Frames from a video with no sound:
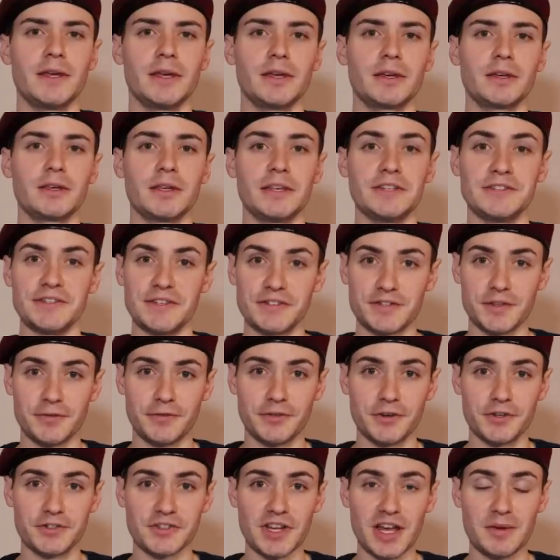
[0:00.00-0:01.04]
think. Is this the
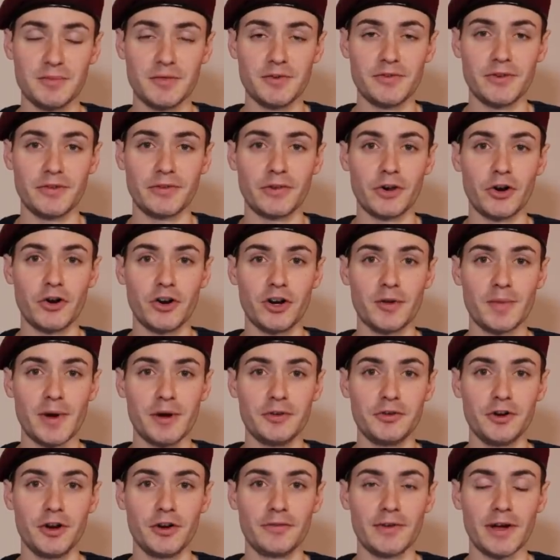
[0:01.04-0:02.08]
first time you've ever heard
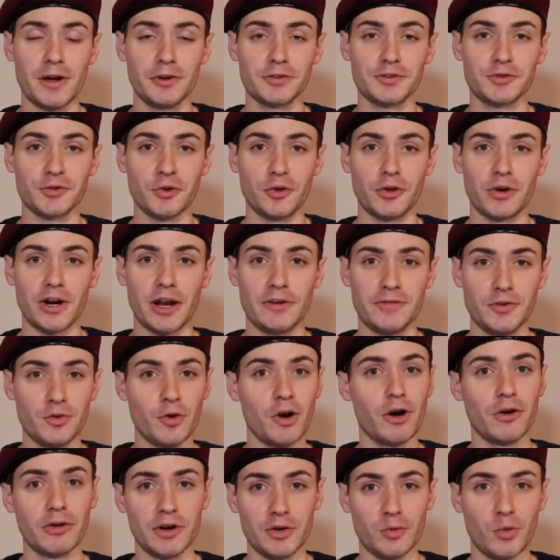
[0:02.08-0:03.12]
about Nerf House, or have
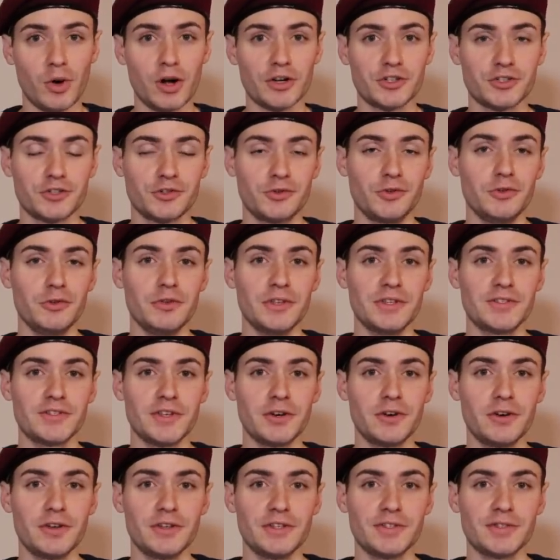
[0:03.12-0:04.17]
you already watched through the
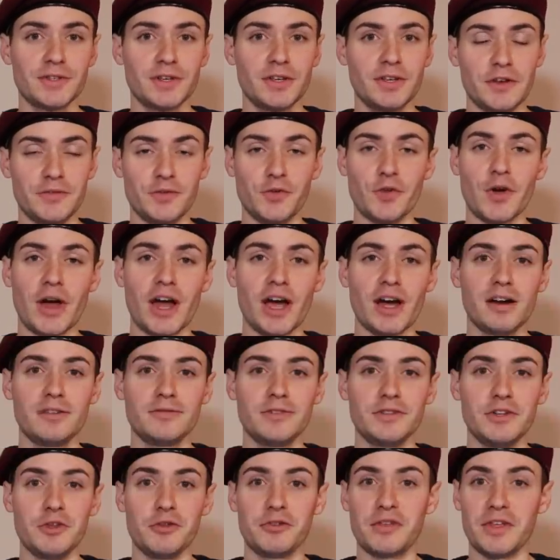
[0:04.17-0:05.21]
series? If you
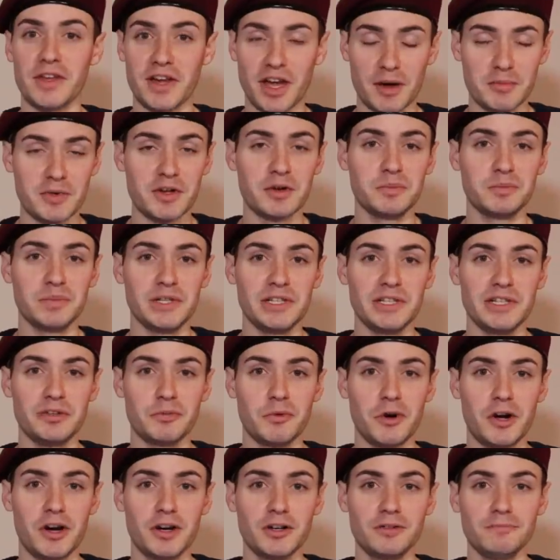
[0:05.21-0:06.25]
have and you think I'm completely
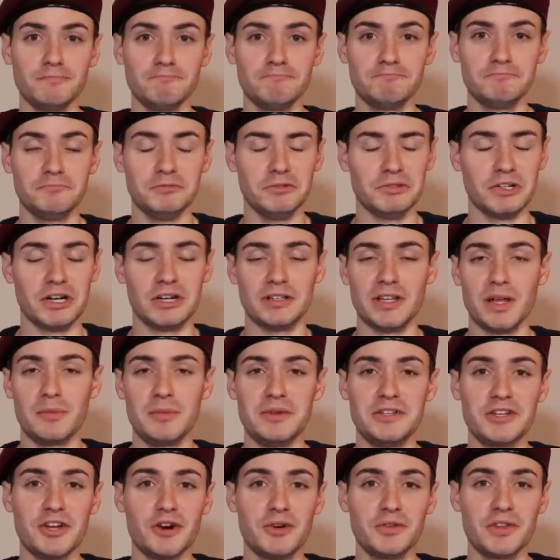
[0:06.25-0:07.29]
wrong, let
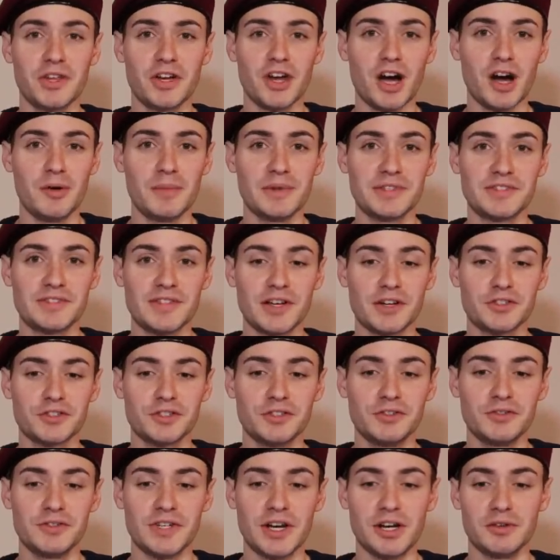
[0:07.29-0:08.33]
me know in the comments
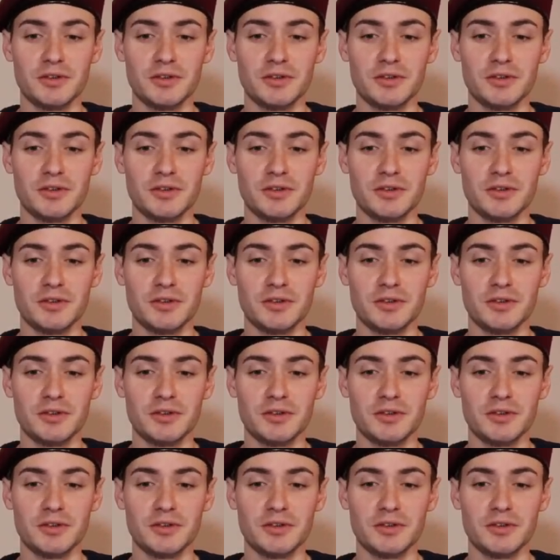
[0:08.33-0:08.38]
section